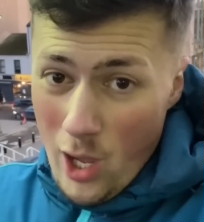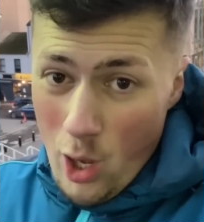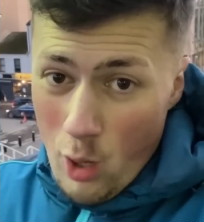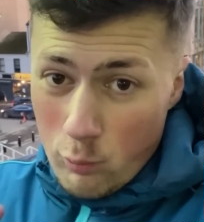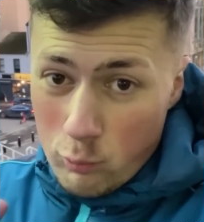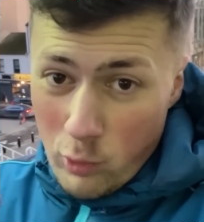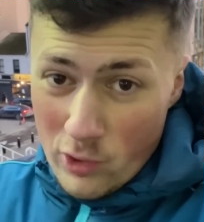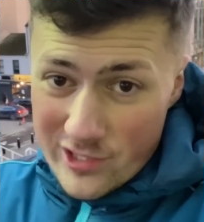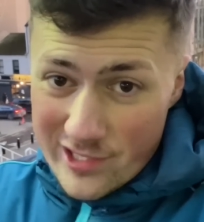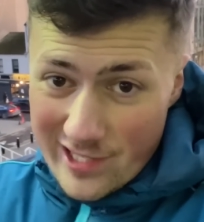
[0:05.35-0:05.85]

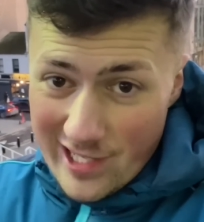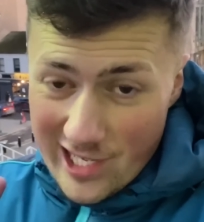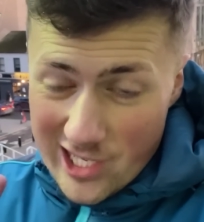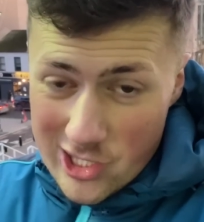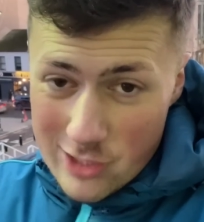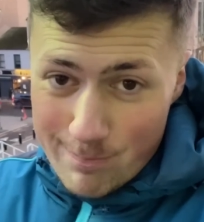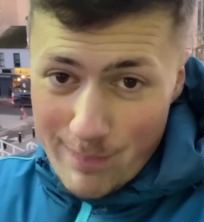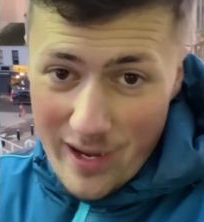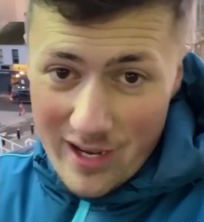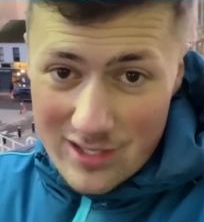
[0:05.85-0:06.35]
Wasn't
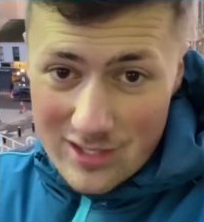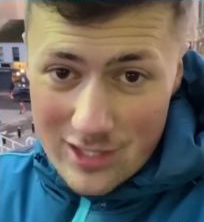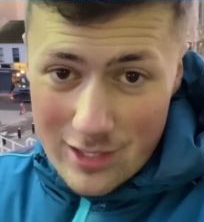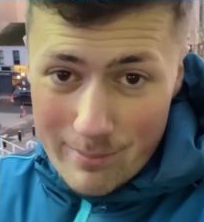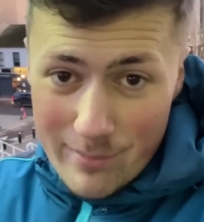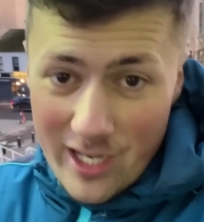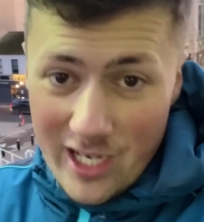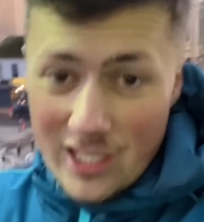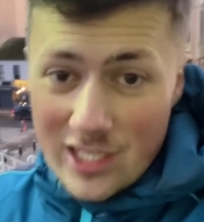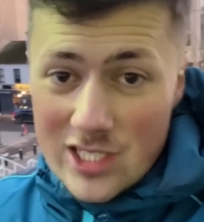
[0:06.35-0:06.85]
expecting to
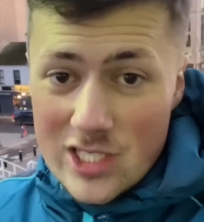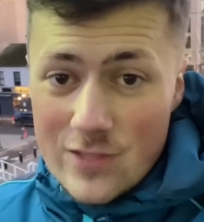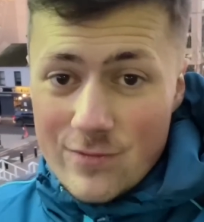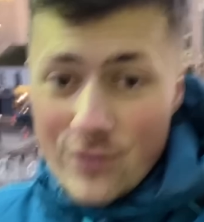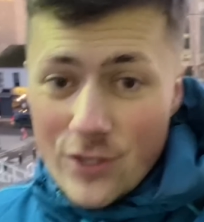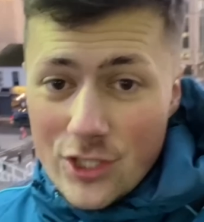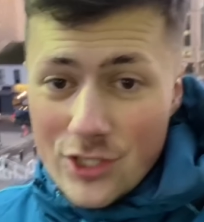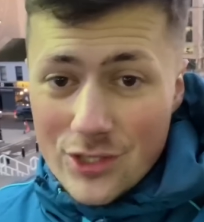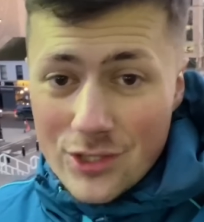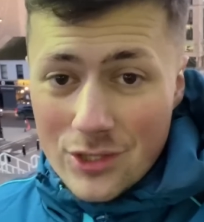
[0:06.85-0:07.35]
make this
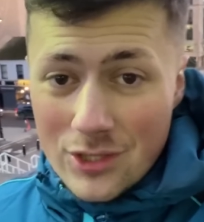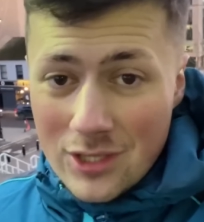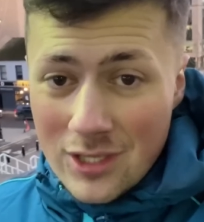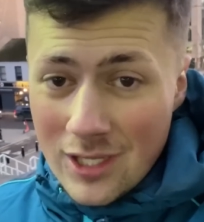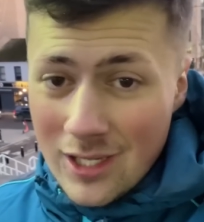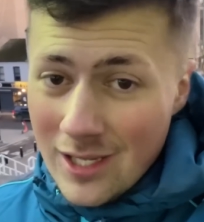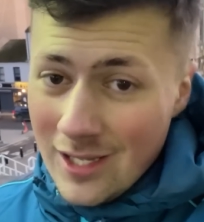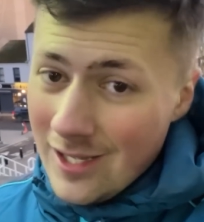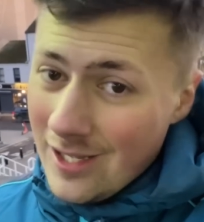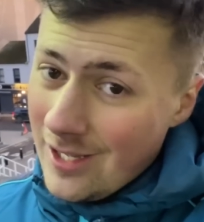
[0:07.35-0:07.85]
video,
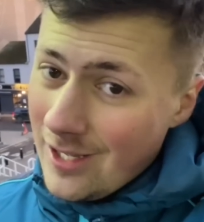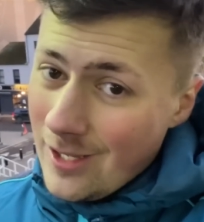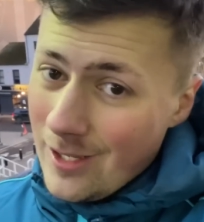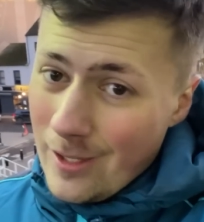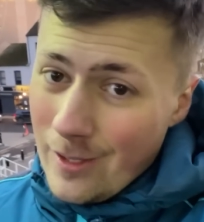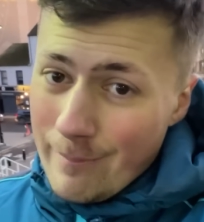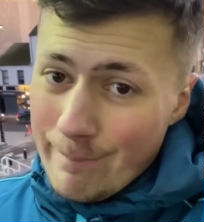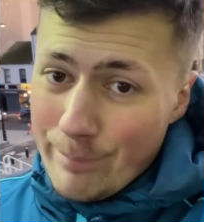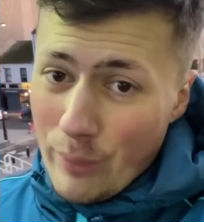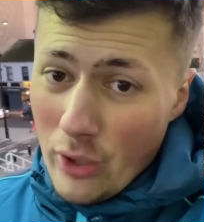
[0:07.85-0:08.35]

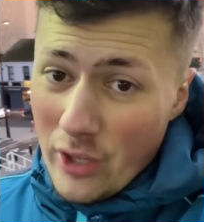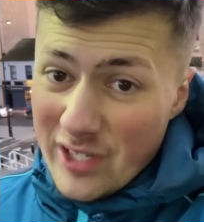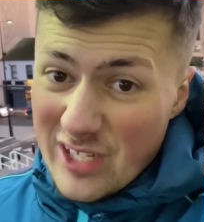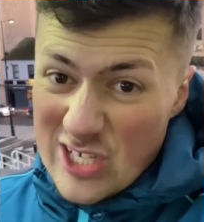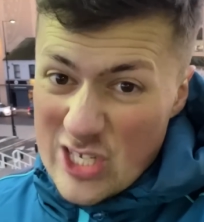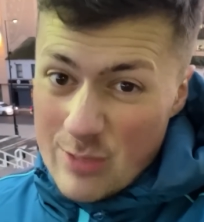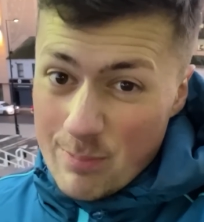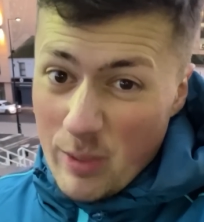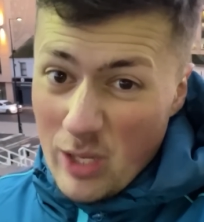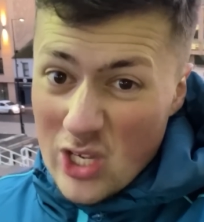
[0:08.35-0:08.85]
but in the
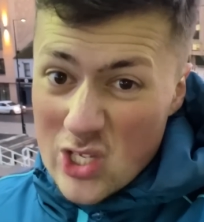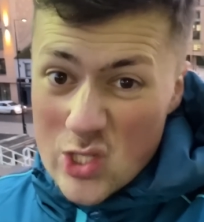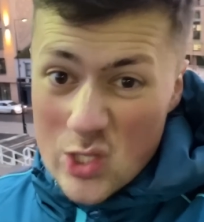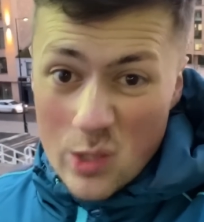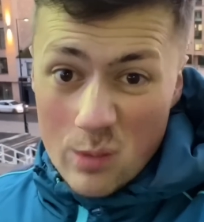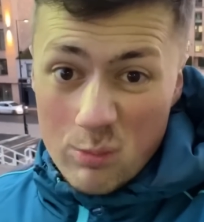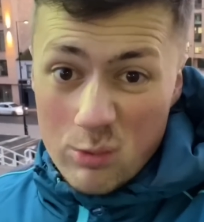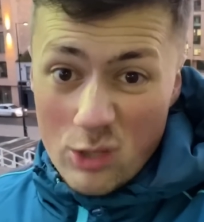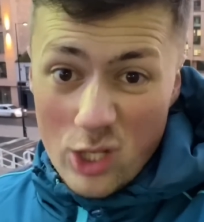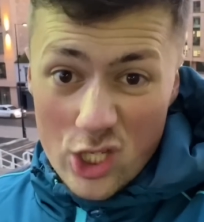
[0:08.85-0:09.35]
space
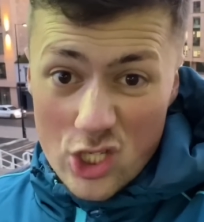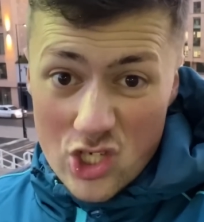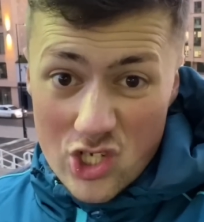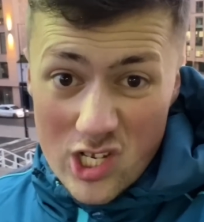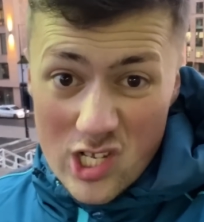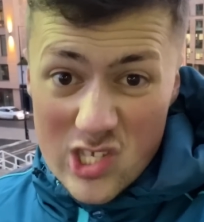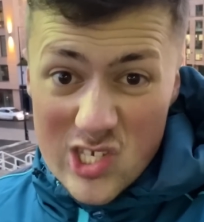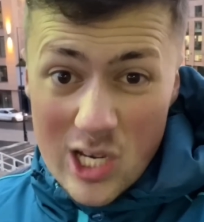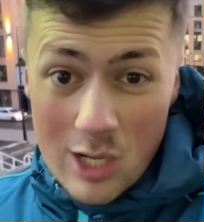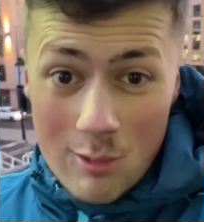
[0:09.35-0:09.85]
of literally
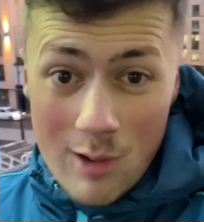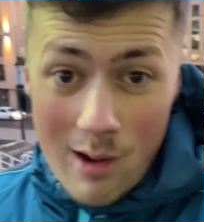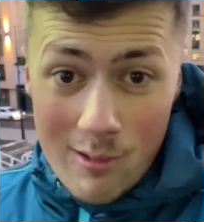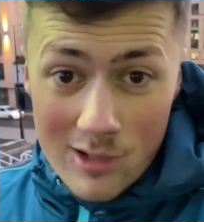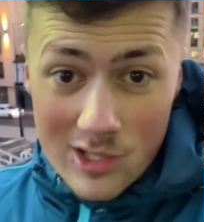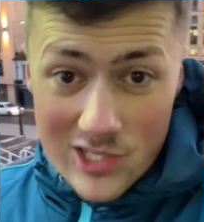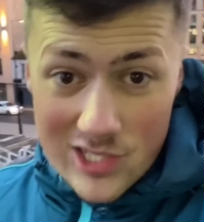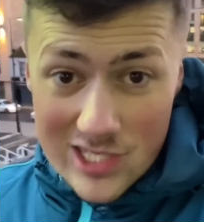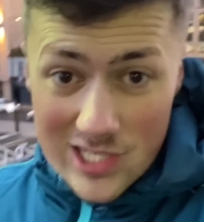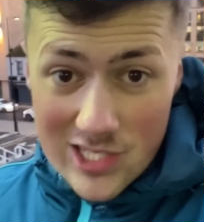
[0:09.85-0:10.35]
2
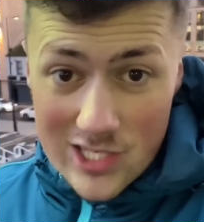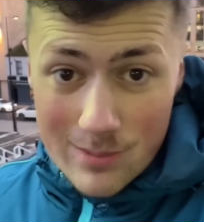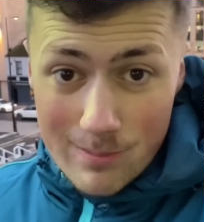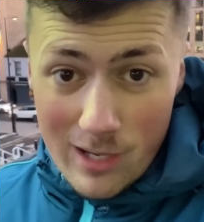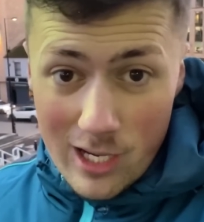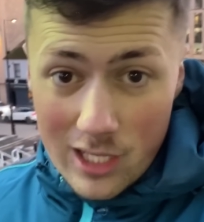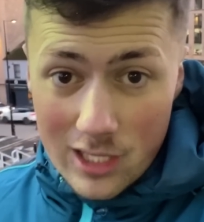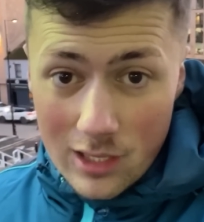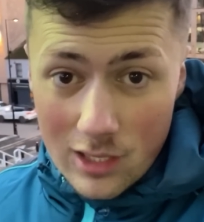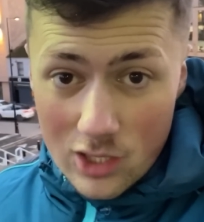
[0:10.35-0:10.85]
hours since
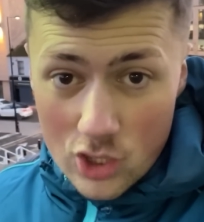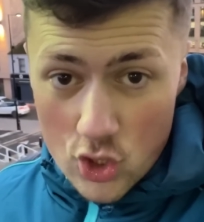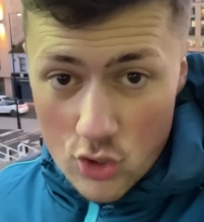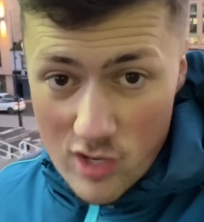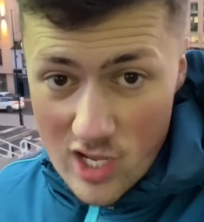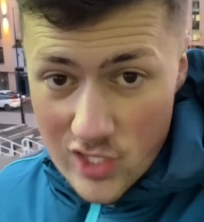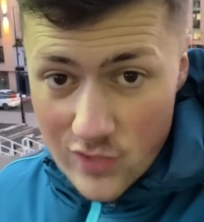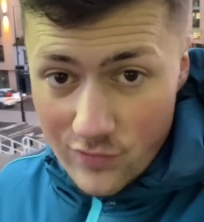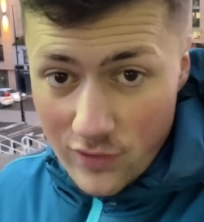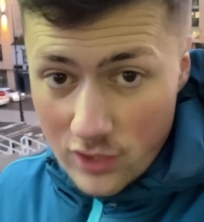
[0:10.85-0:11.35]
my
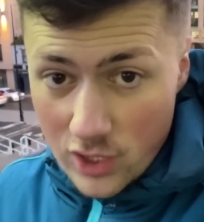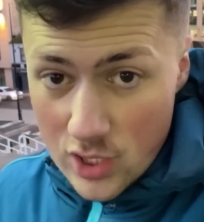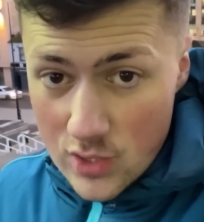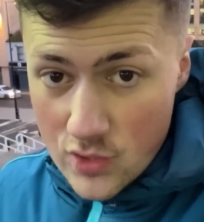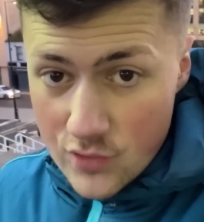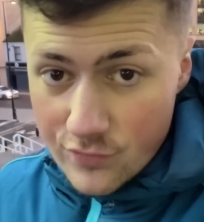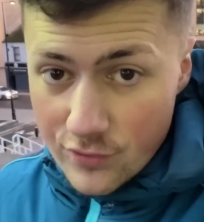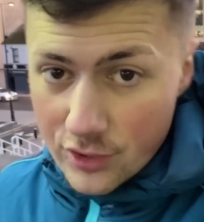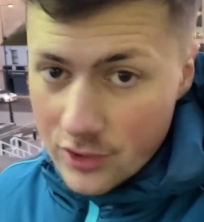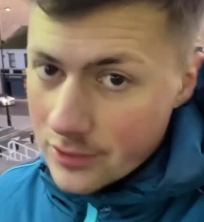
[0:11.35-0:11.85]
transfer news
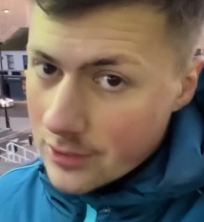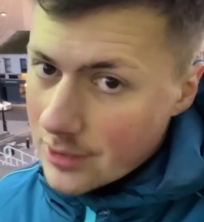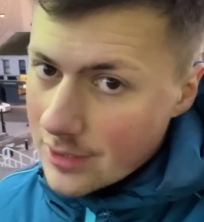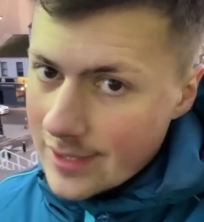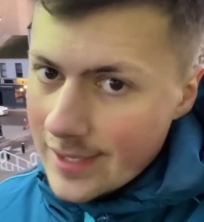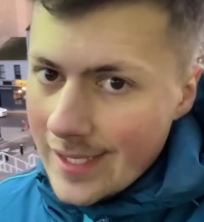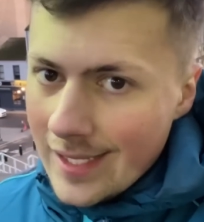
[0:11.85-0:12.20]
video,